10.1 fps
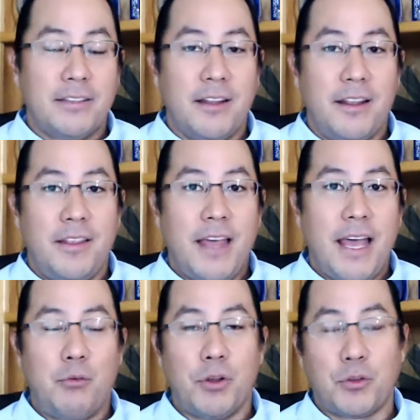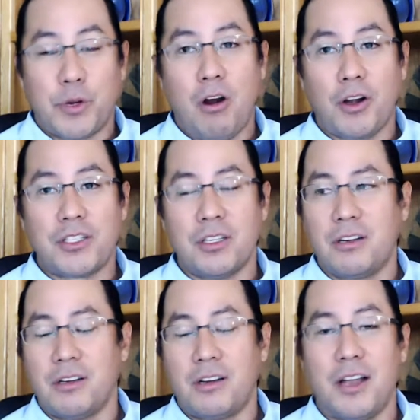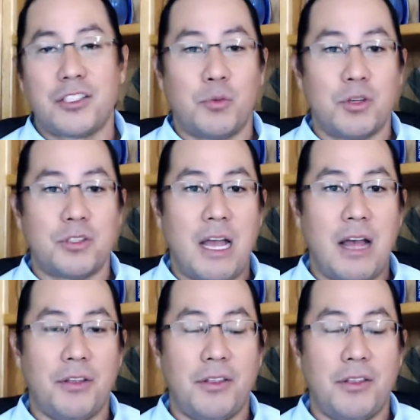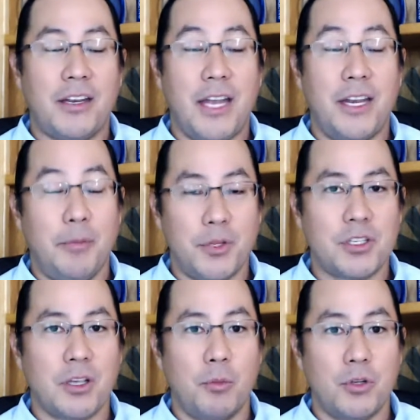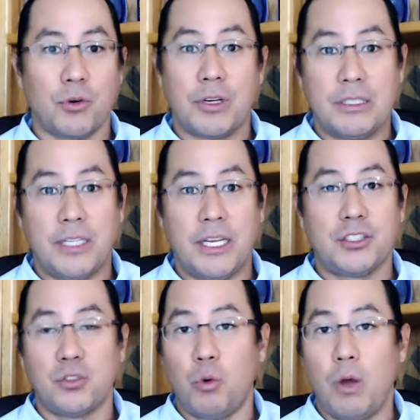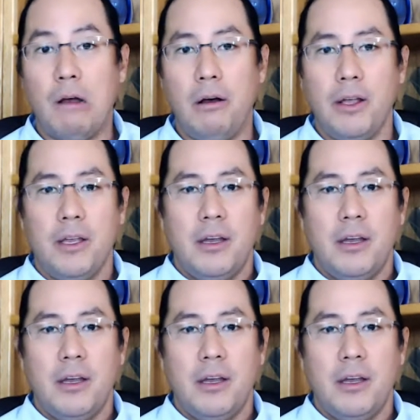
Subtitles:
That with regards to the customers out there, they could end up in someone's organization as well.